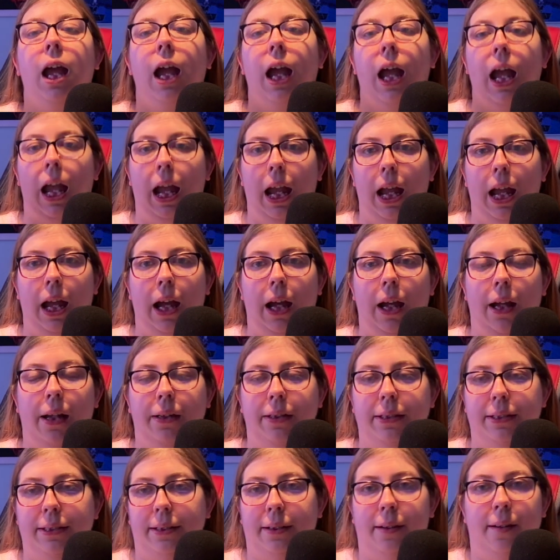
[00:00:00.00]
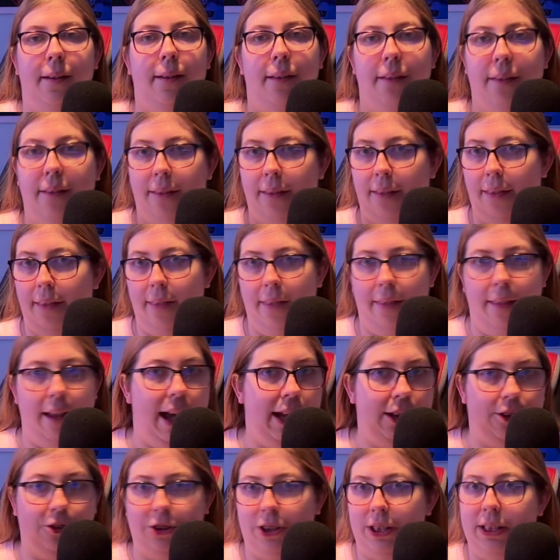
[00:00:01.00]
and
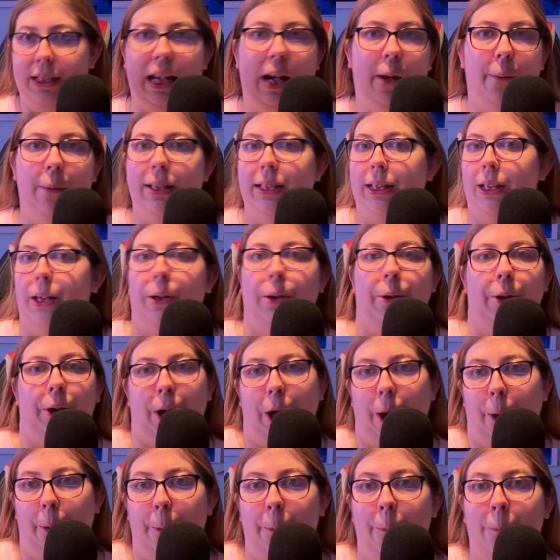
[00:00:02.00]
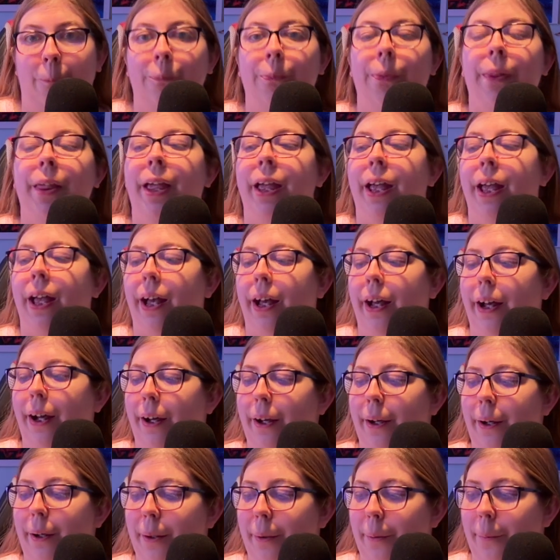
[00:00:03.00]
that's just how it's going to
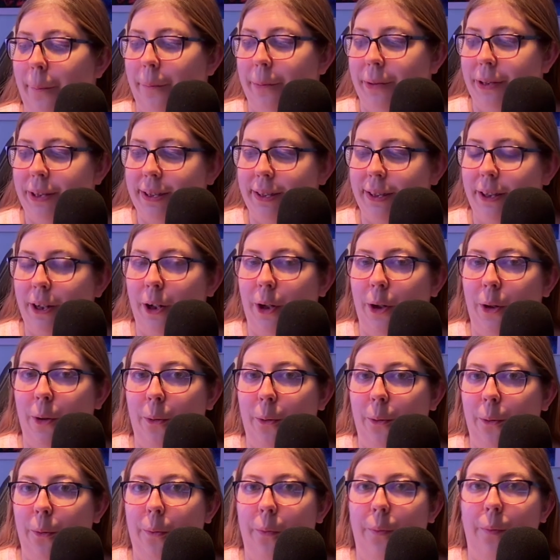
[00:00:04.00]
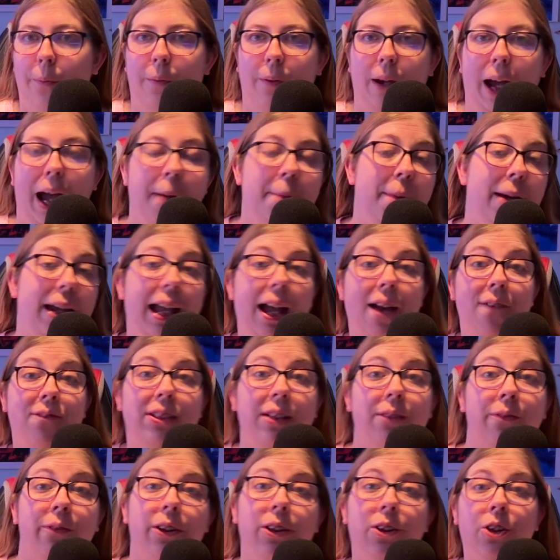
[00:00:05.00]
go. So I may have
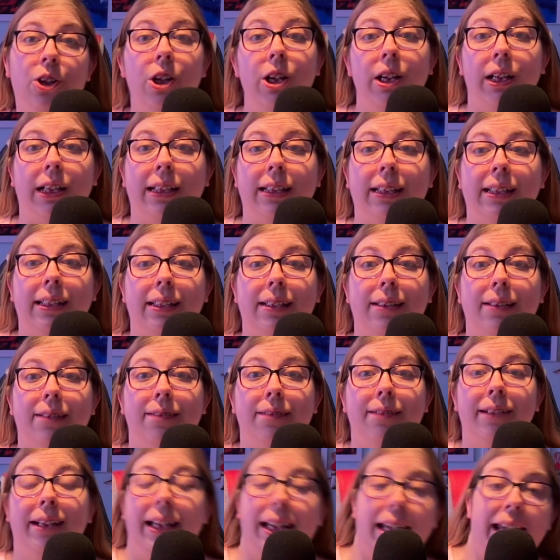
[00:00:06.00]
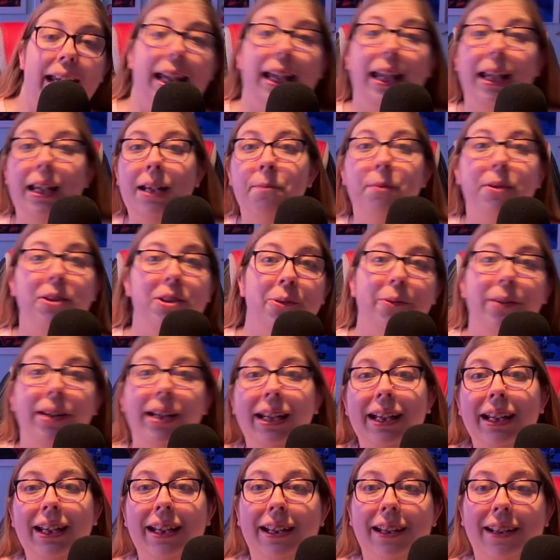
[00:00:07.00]
different looks in
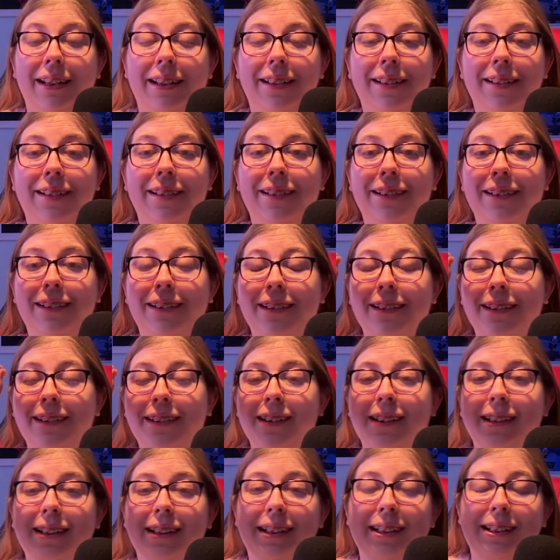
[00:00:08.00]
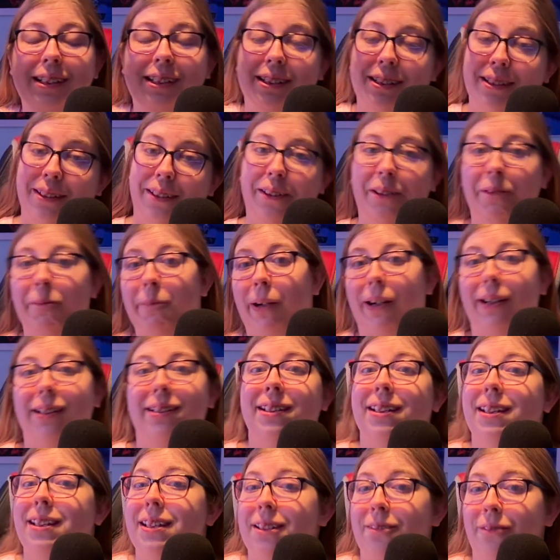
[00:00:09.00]
between certain
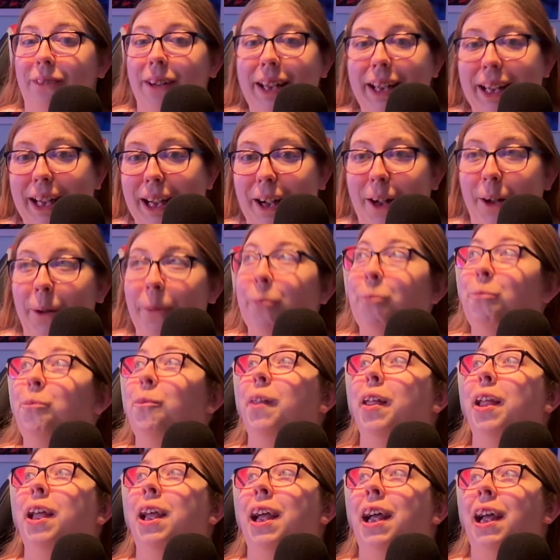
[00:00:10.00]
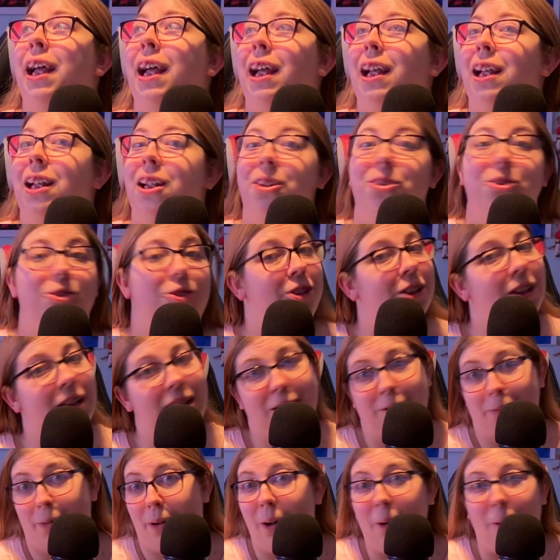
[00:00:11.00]
parts of this video.
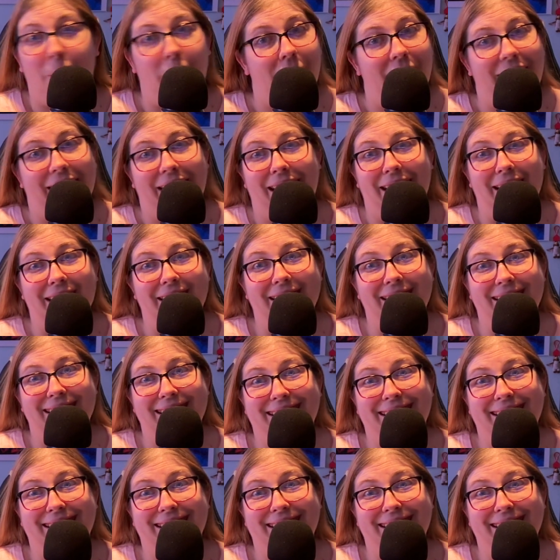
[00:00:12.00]
Just roll with it.